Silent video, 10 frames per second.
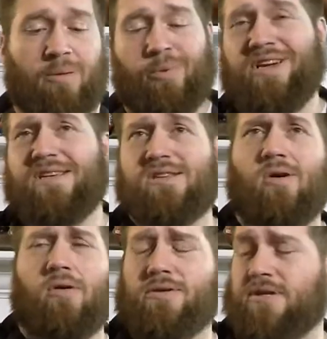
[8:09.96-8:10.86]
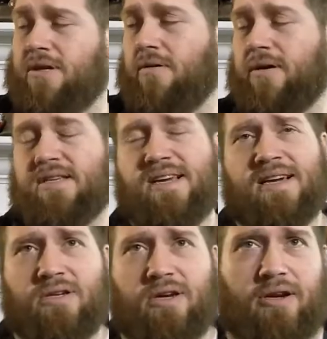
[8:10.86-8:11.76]
But he's gold, so he's
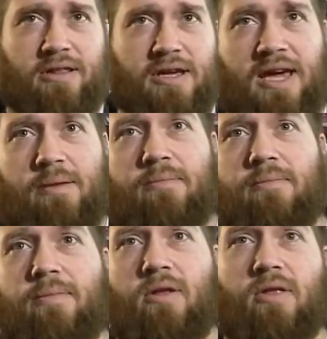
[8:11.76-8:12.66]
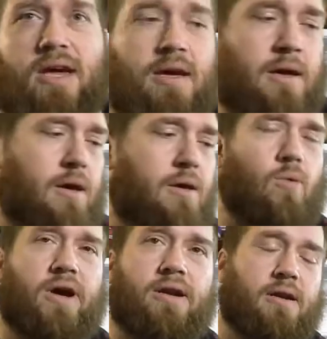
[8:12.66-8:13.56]
actually good in the game. Unlike
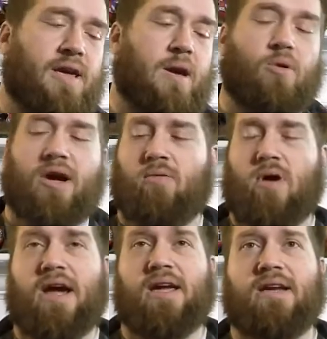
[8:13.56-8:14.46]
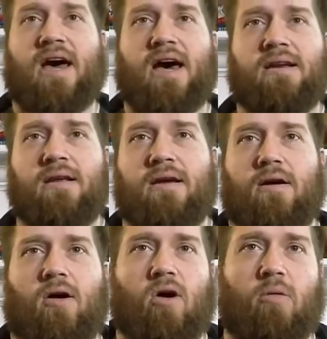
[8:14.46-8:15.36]
when Camera Guy Ryan got
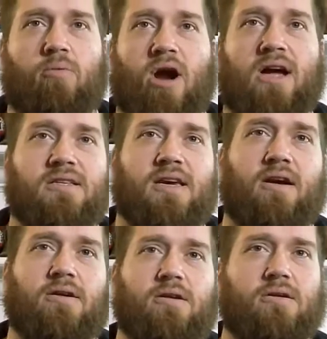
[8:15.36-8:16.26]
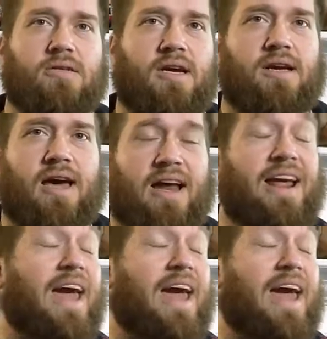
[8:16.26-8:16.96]
all bronze characters and got